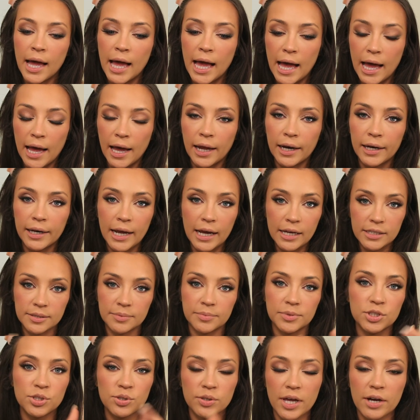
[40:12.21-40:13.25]
And yeah, so I'm
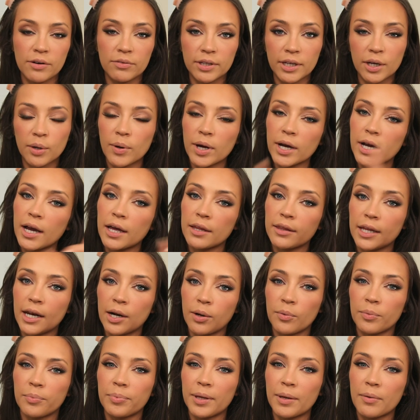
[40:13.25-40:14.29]
gonna do that really quick and then I
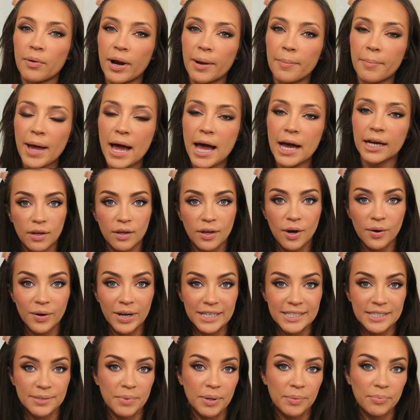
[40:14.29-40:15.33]
will be right back.
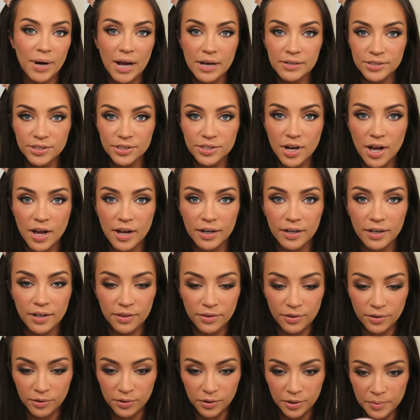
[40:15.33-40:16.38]
Okay, so my brows are done.
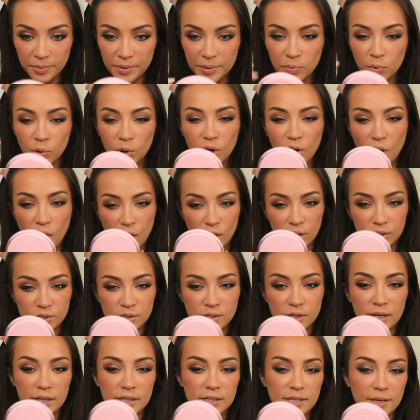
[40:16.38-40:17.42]
They're a little bit more arched
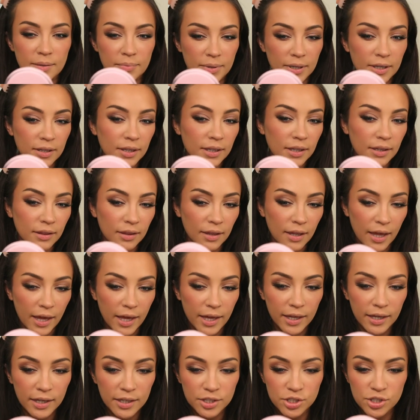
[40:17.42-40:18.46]
than I typically
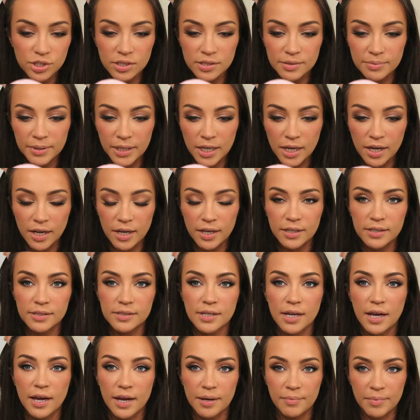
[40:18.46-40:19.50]
like just because
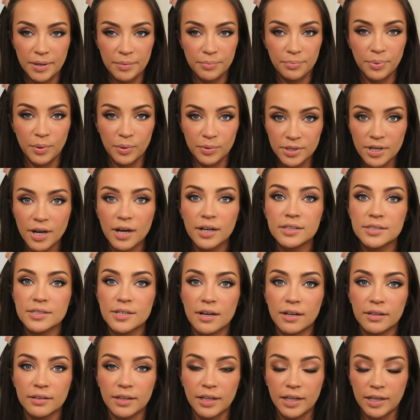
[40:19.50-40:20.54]
I had my Botox
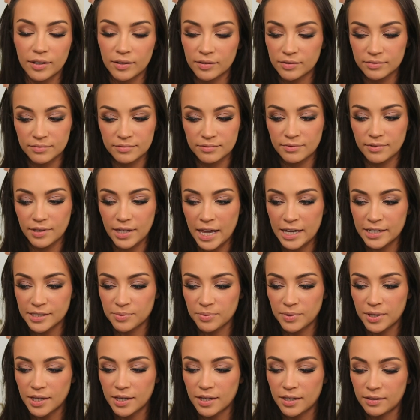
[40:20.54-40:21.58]
done like last
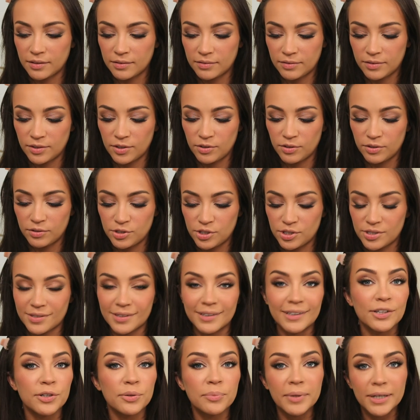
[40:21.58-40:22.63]
week and they're just a
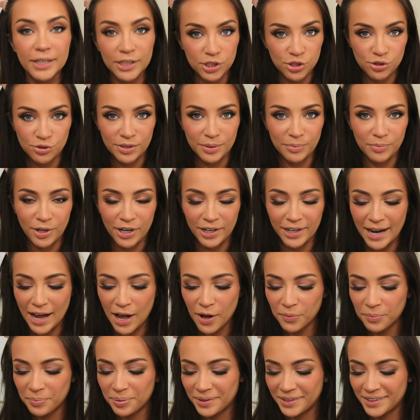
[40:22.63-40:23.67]
little bit extreme right
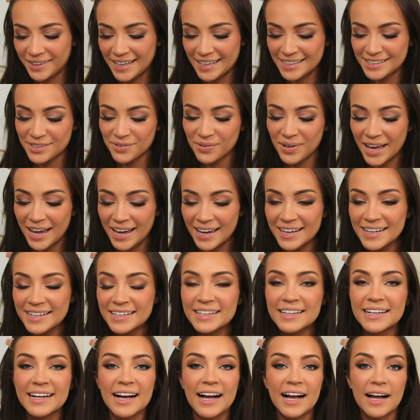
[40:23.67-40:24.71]
now, but that's okay.
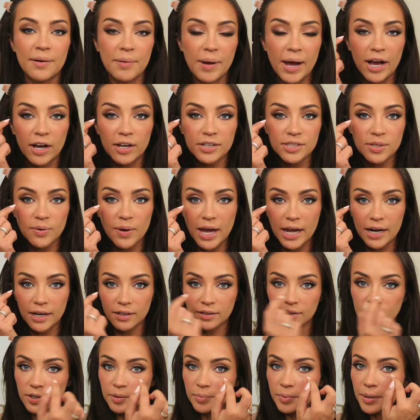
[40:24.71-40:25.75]
Um, I also added
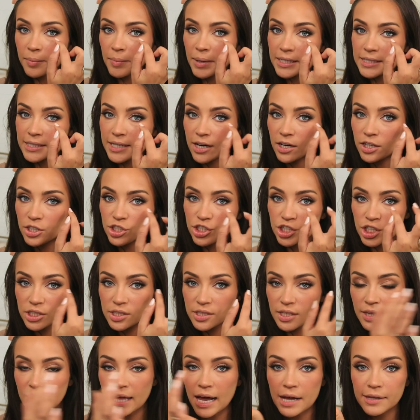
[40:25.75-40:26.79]
a little bit of mascara just
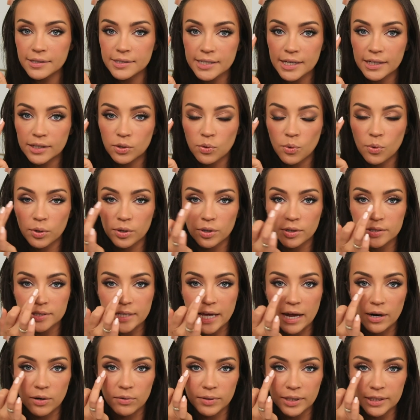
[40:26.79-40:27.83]
to the outside corners.
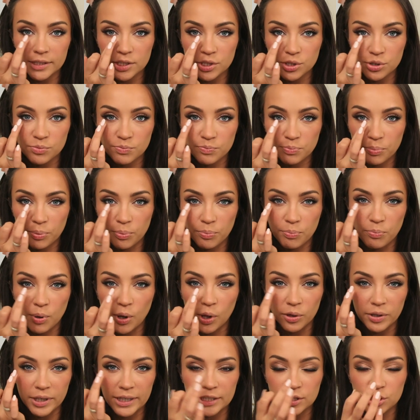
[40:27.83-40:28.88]
I don't like to
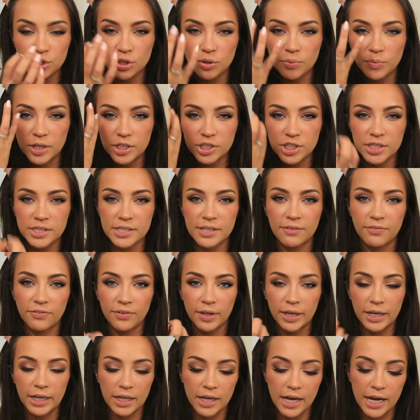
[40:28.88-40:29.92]
pull it in too much because I feel
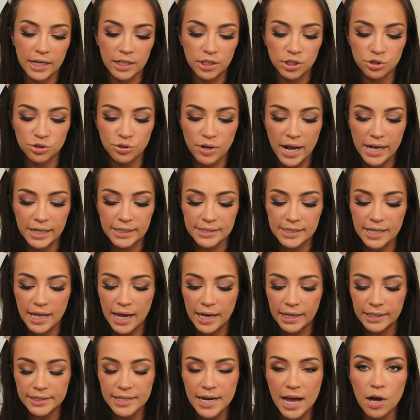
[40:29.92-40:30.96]
like it kind of drags the
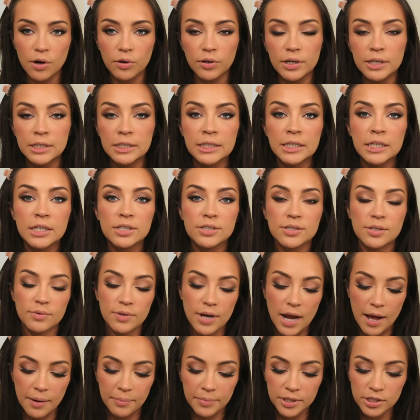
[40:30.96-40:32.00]
eye down. So
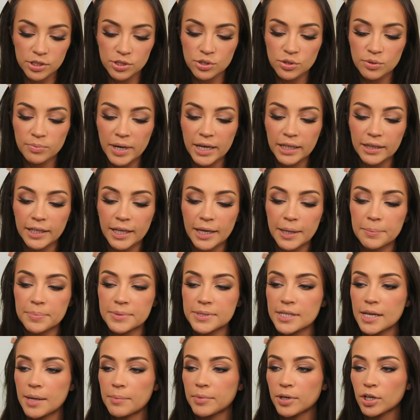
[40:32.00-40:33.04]
now I'm going to do my
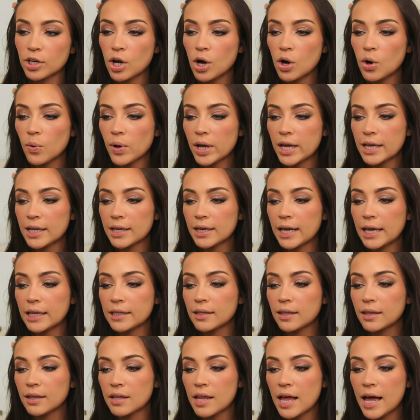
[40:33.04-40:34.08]
lips. I'm going to go in and
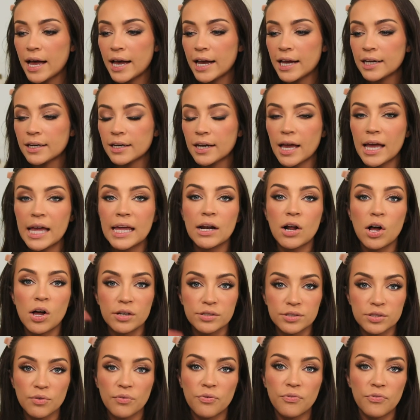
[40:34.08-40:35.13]
line and
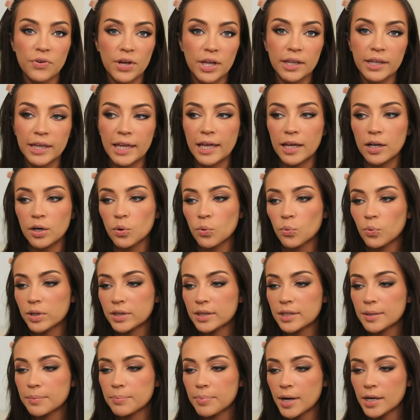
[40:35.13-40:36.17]
also fill in
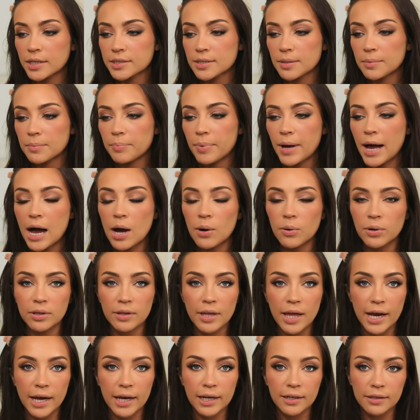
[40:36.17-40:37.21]
with the Buxom
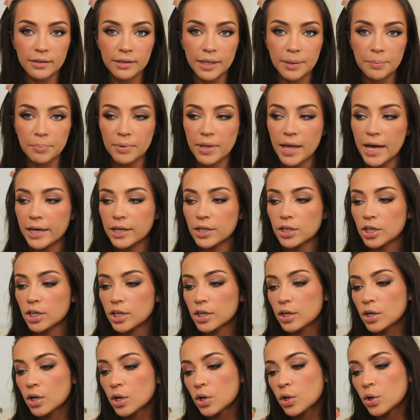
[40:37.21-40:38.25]
Powerline Lip
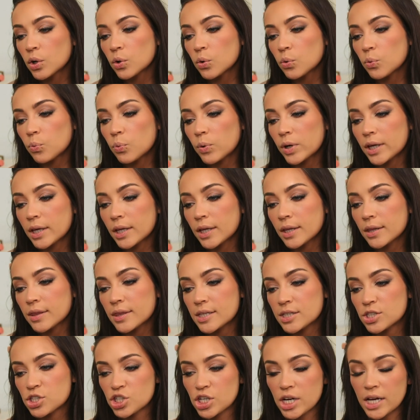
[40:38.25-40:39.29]
Liner with
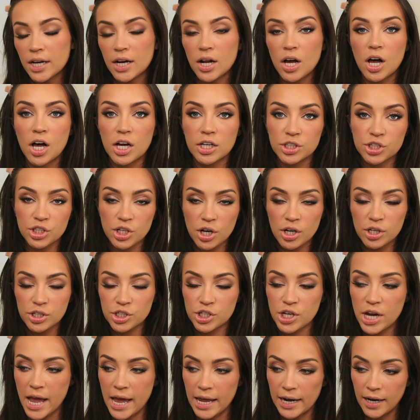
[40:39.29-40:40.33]
the shade Hush
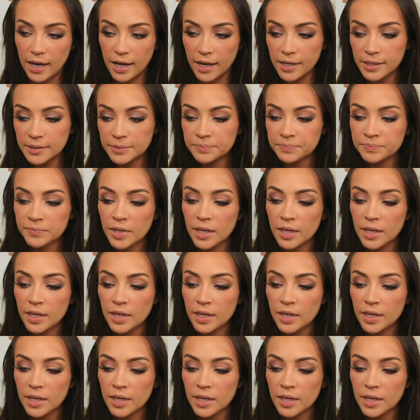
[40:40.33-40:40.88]
Hush Henna.